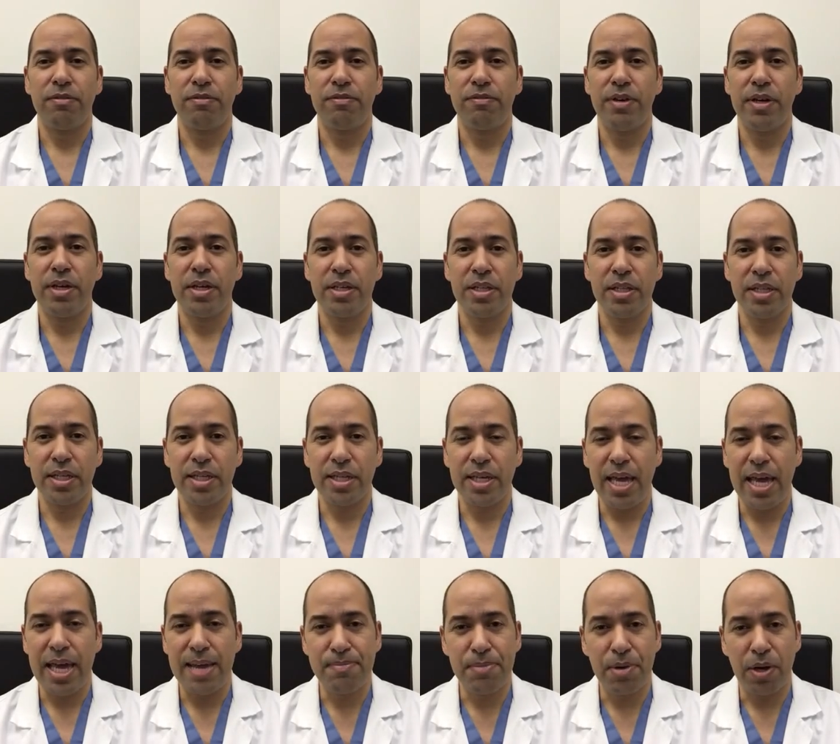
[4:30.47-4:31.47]
failing
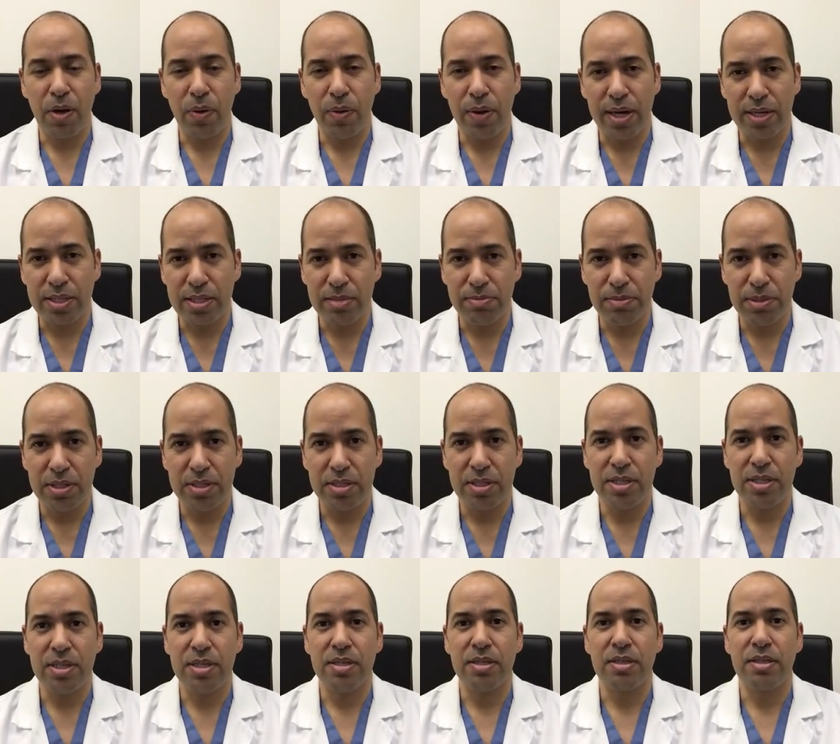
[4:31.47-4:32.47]
apicoectomy
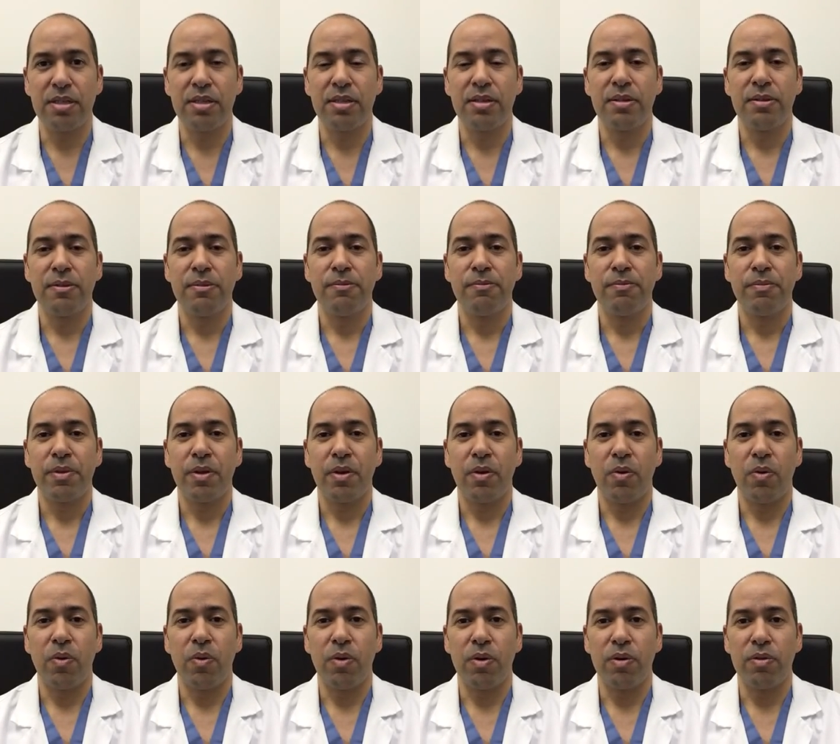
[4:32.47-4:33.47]
teeth
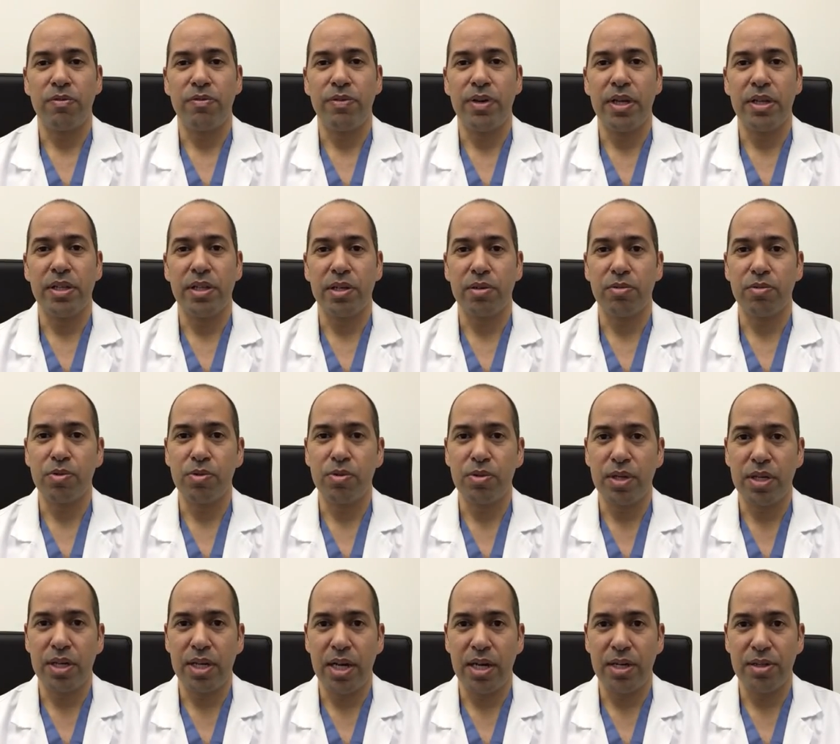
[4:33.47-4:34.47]
or failing root
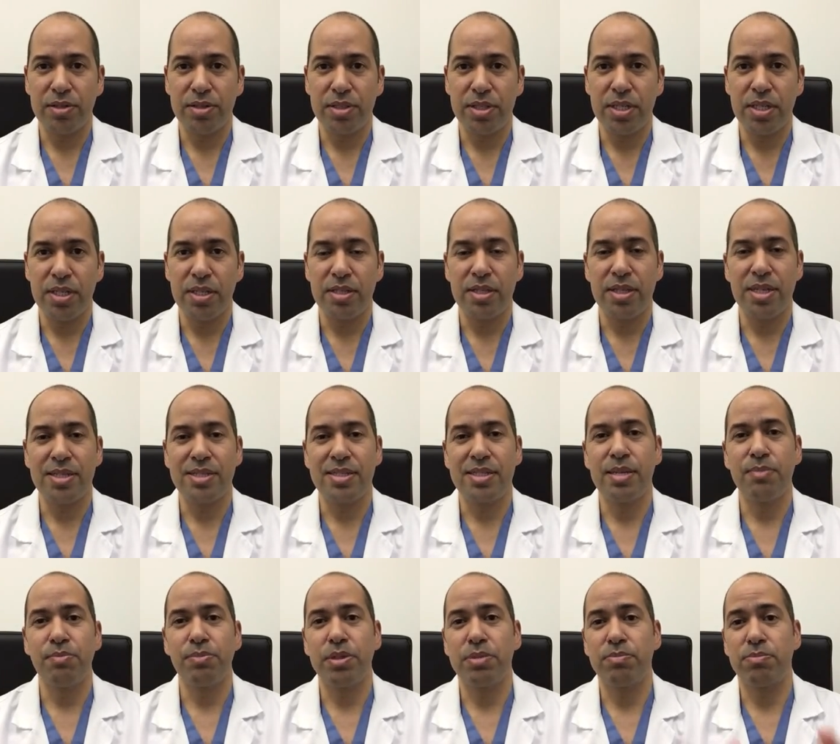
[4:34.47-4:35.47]
canal teeth. They
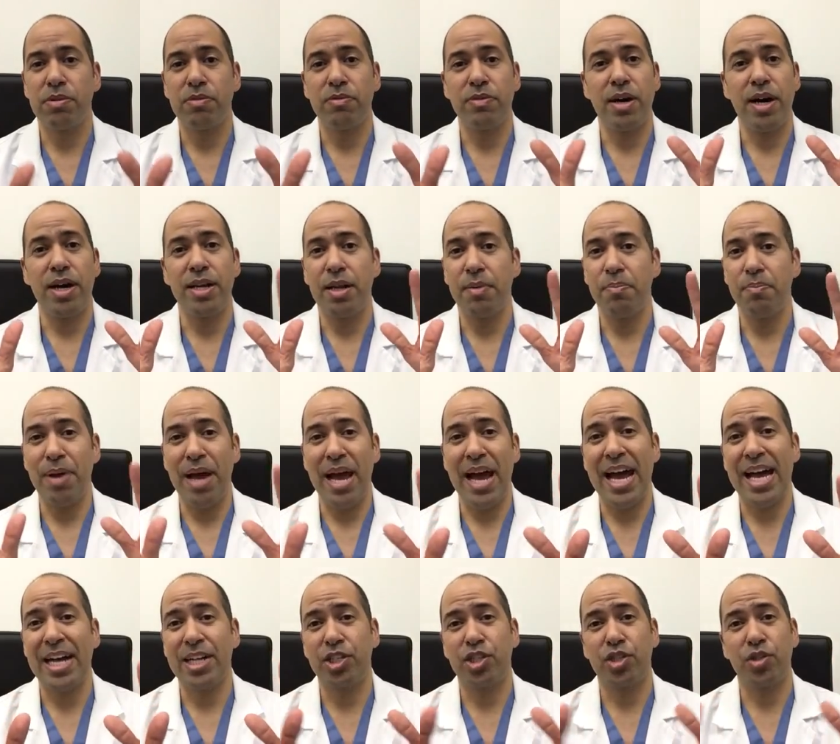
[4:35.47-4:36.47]
simply provide a
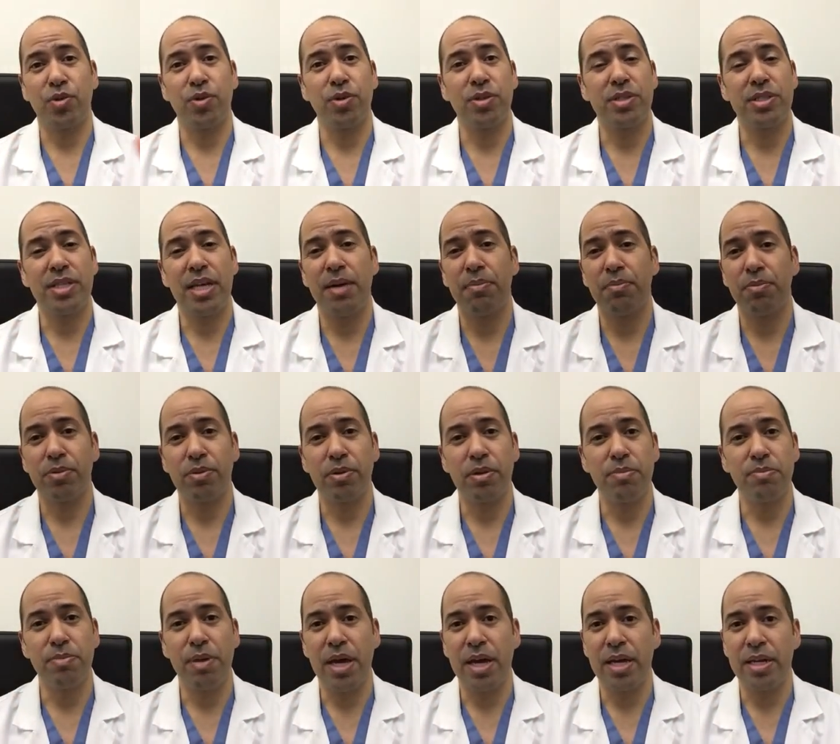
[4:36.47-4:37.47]
patch or a
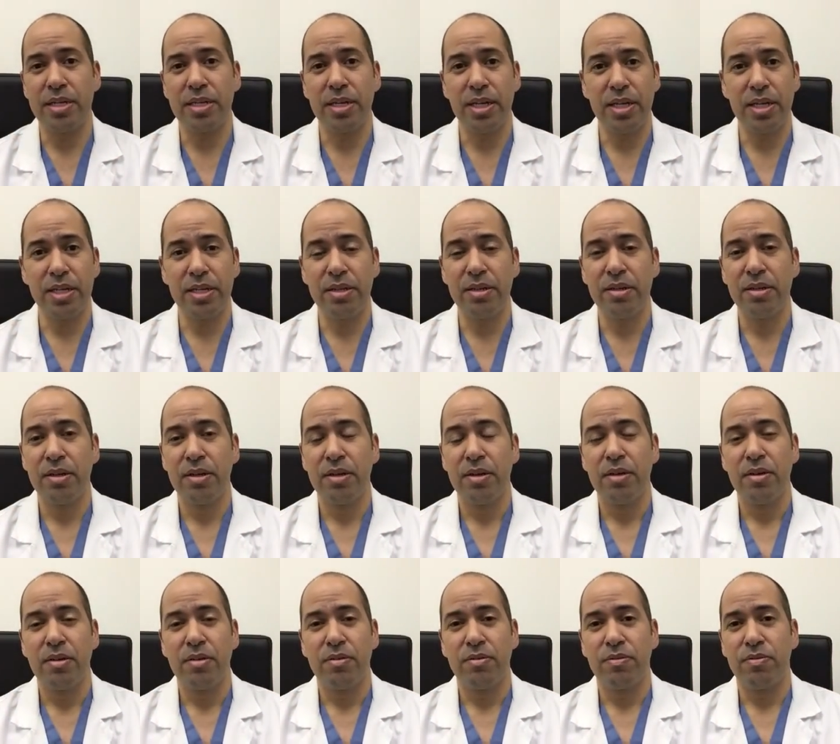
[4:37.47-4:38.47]
temporary band-aid
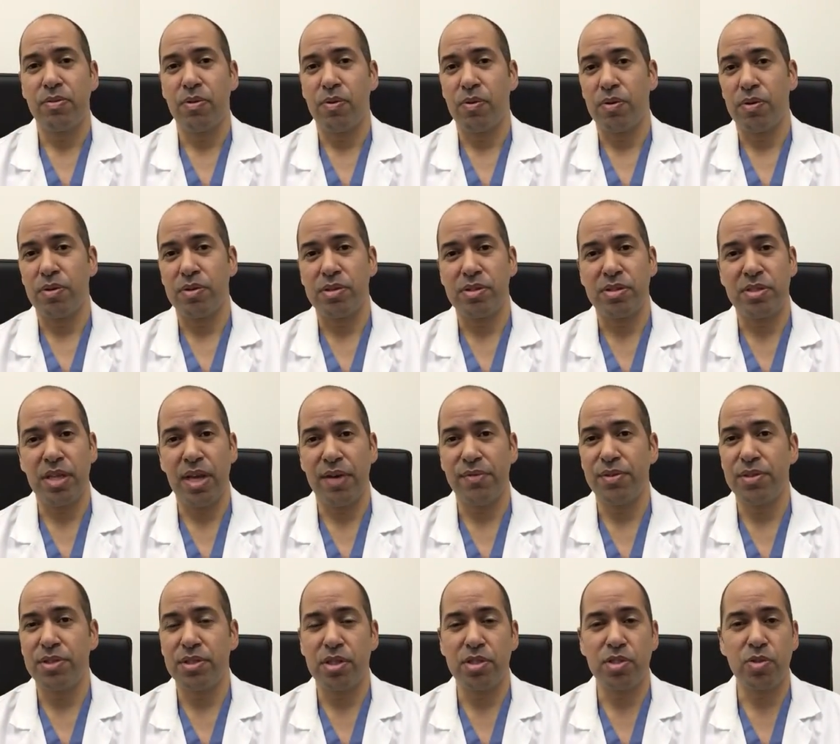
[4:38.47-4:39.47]
for
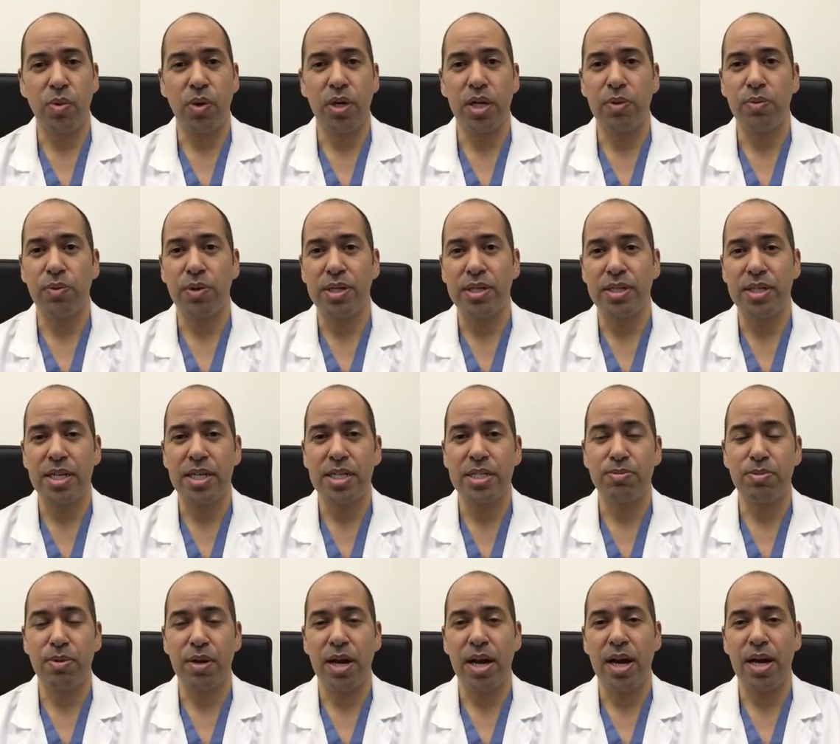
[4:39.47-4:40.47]
7 to 21 days
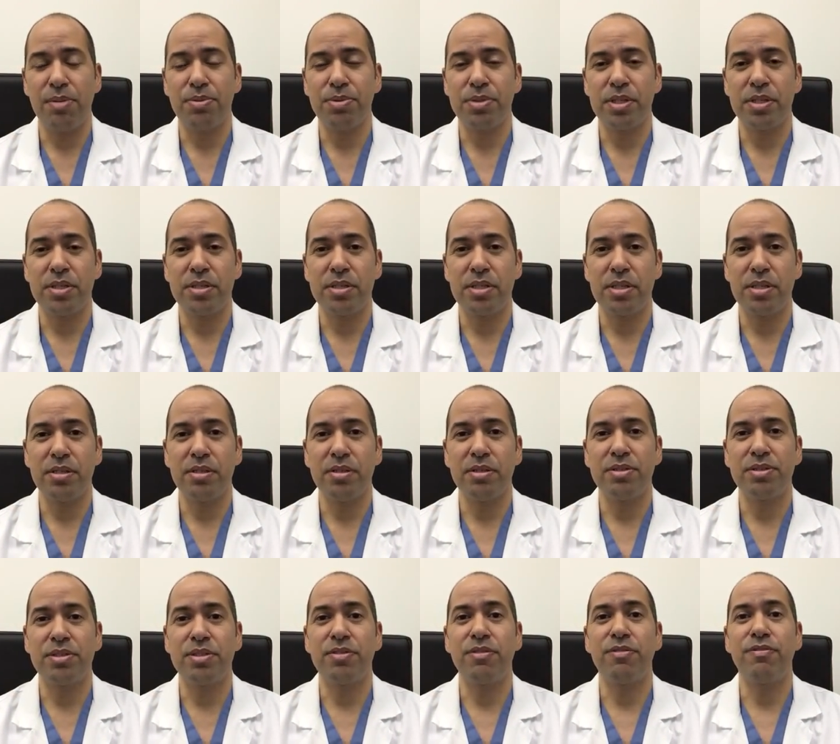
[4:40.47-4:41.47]
perhaps
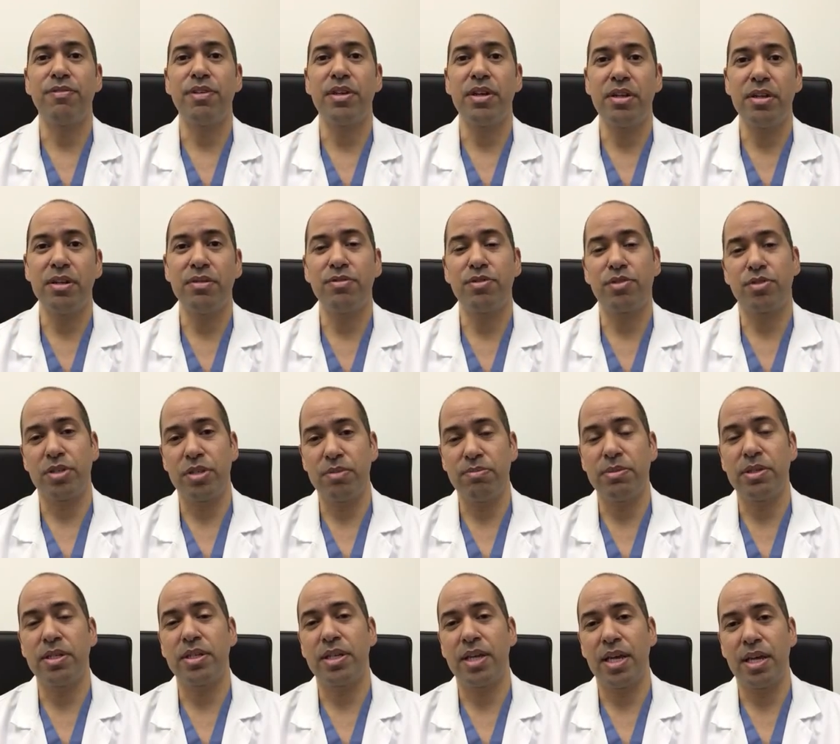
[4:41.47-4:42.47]
until definitive
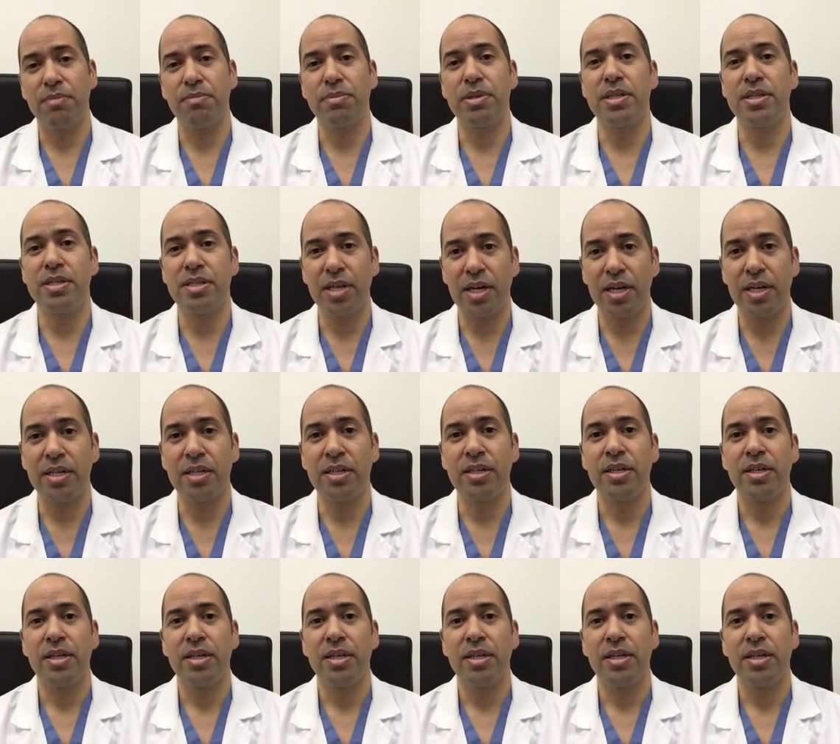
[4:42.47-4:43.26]
treatment can be done